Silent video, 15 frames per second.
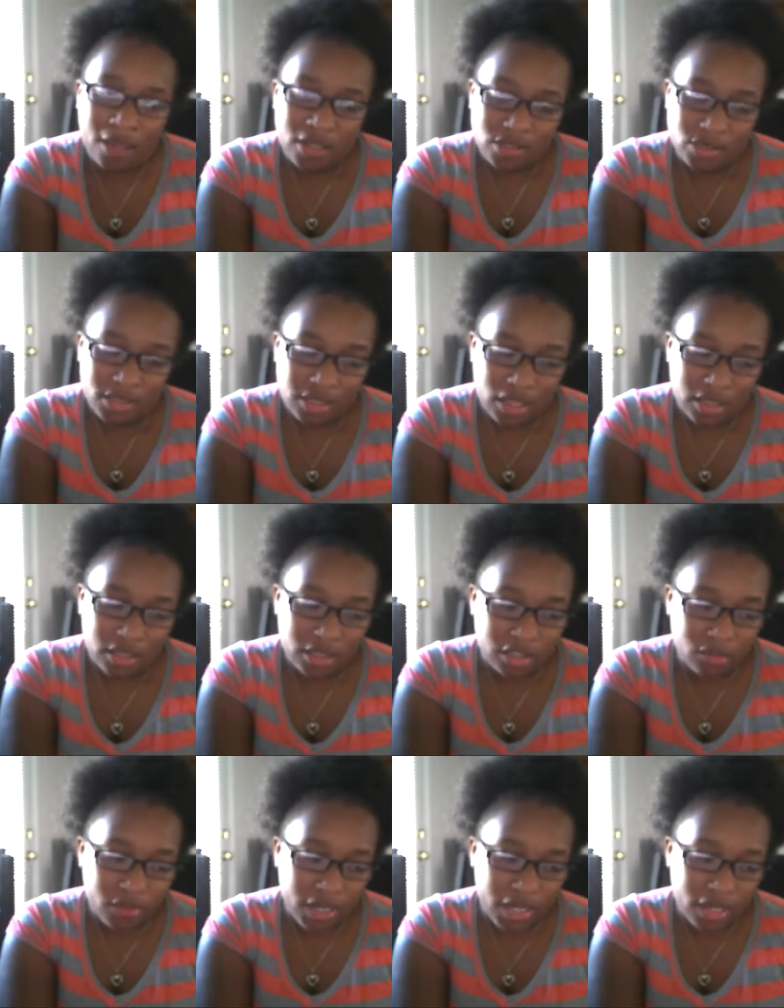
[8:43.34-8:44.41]
So I started looking
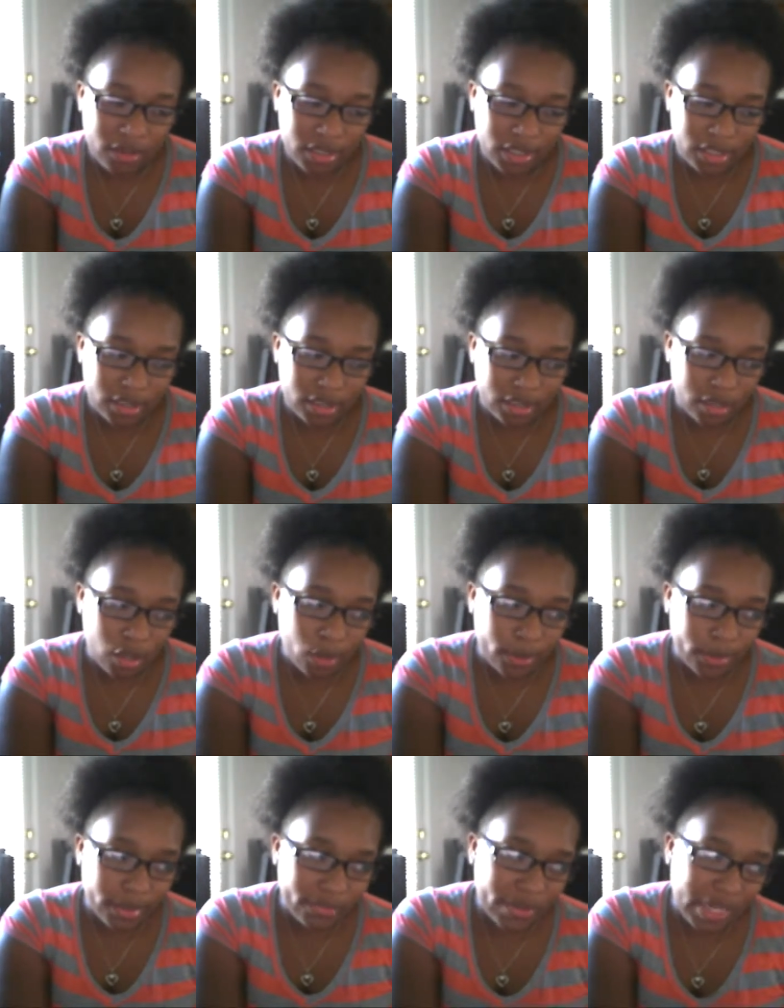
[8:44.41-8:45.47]
around and
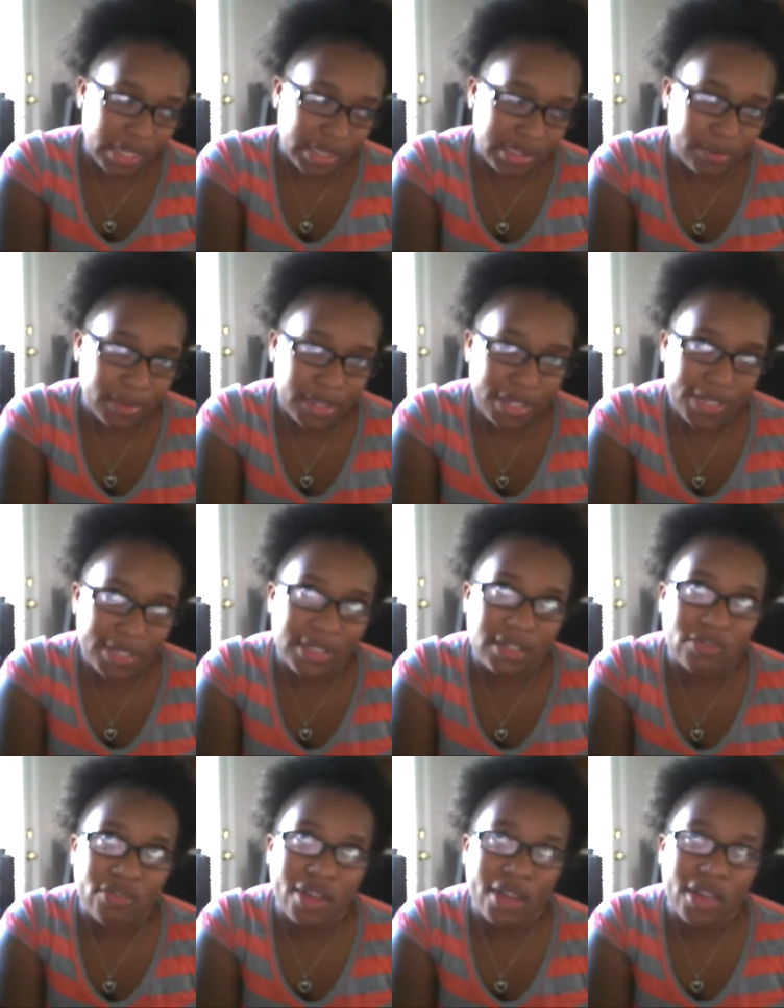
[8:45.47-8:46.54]
hoping to find something. I
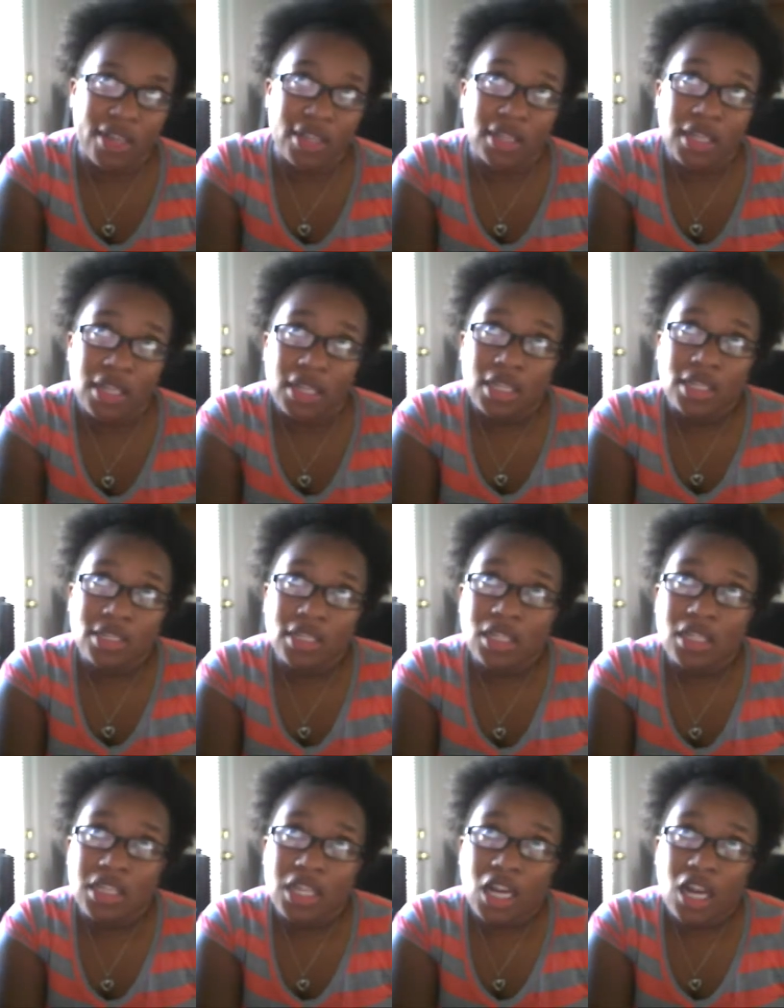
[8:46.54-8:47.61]
didn't find the
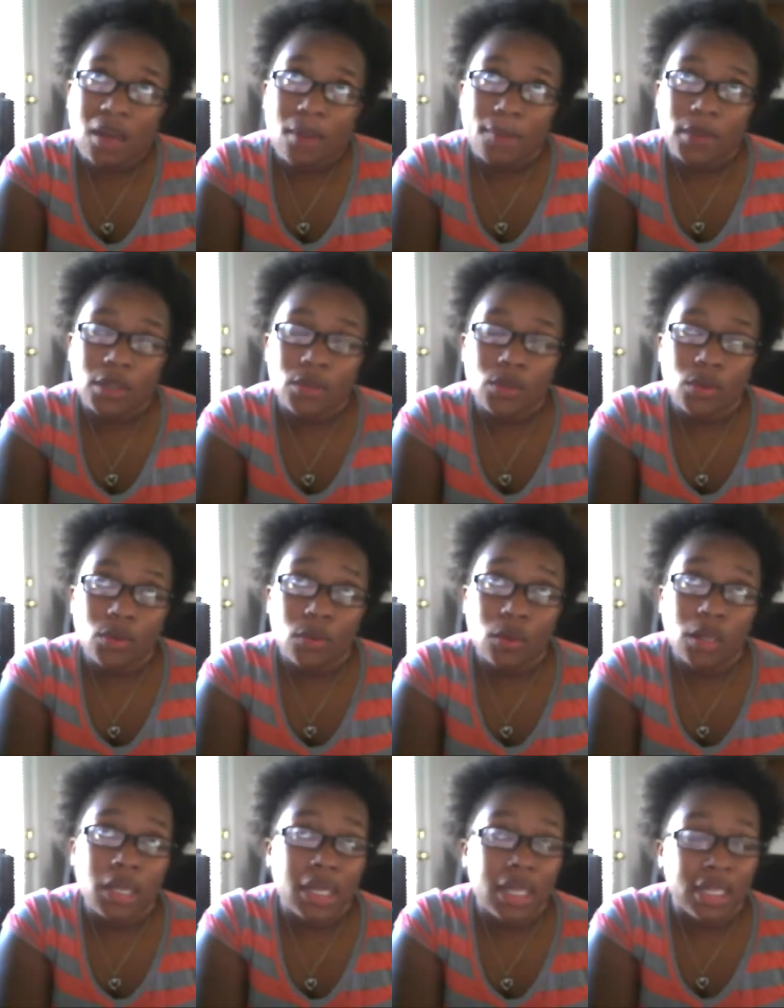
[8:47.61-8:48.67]
neon blue
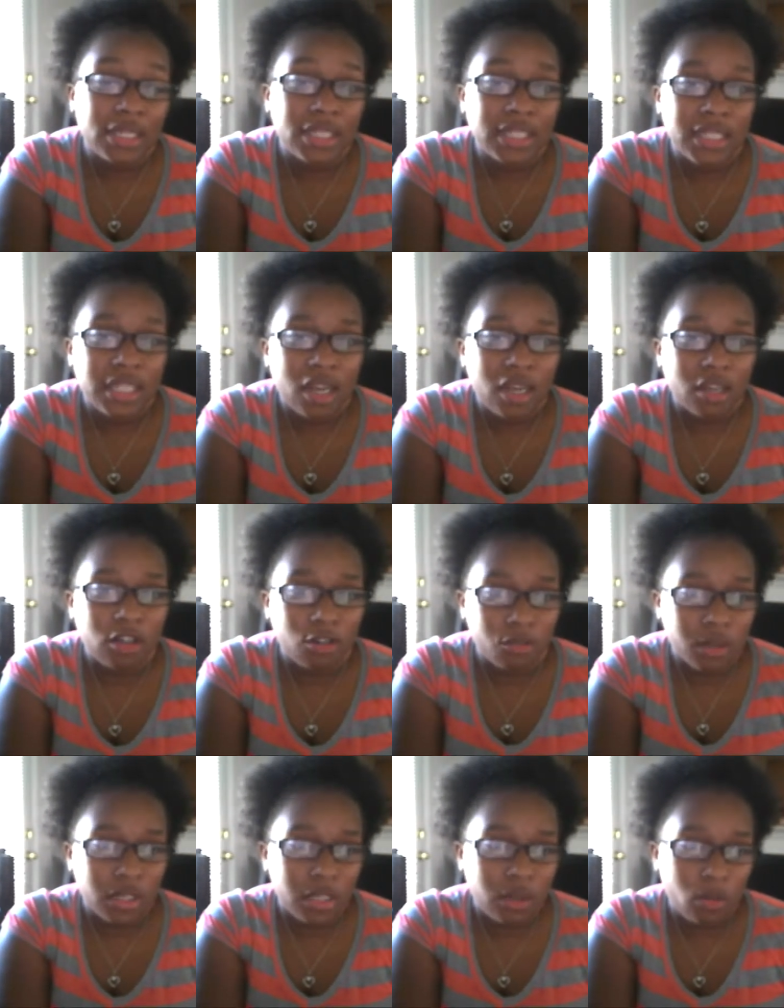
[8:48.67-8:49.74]
and the neon
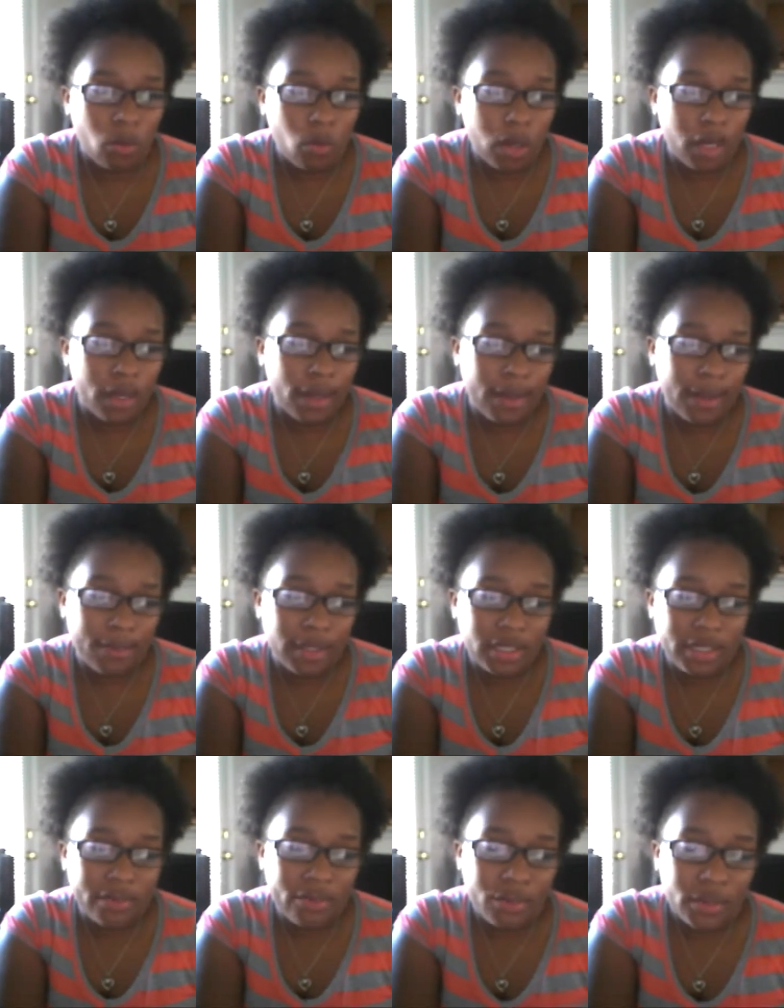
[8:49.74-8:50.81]
green one, I
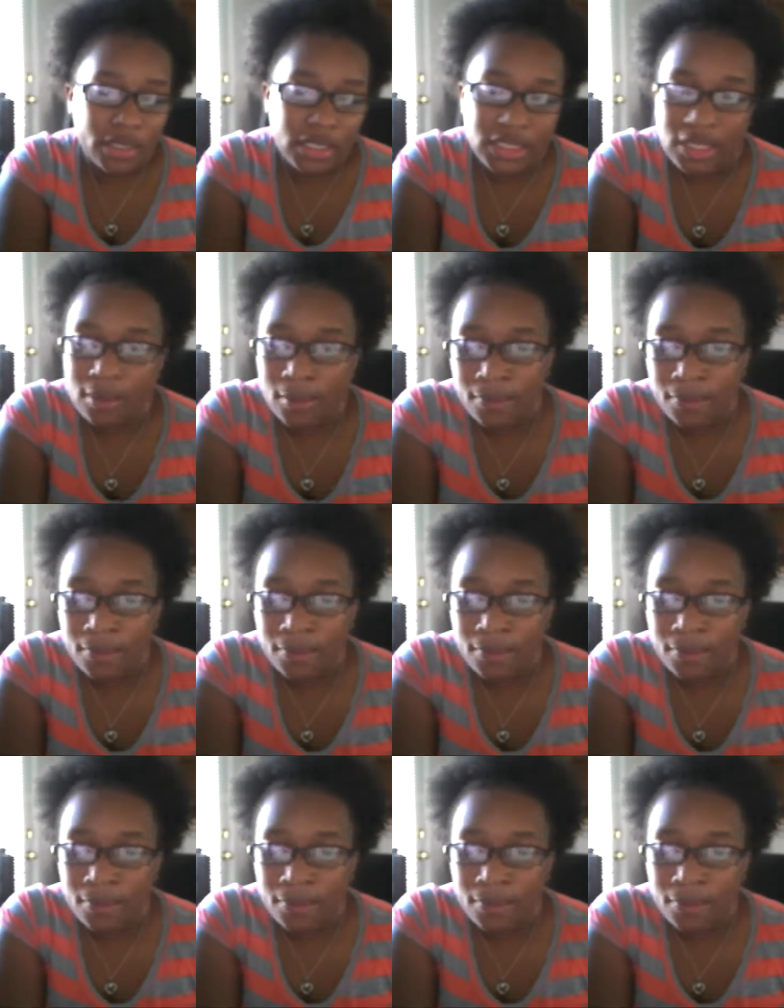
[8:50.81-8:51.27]
believe it was.